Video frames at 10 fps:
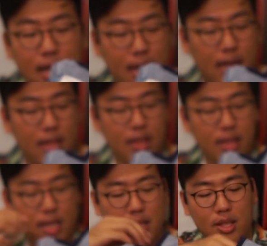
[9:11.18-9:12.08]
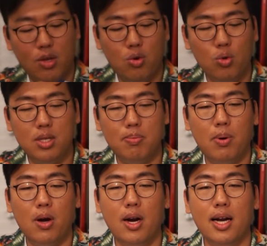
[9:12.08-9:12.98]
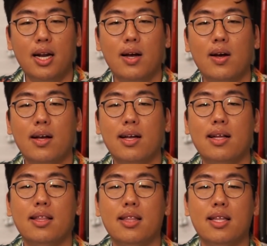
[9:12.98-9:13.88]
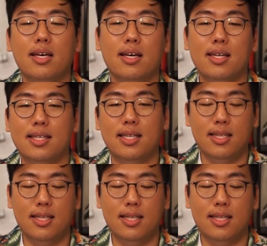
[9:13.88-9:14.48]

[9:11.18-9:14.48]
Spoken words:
And I think the coolest part, the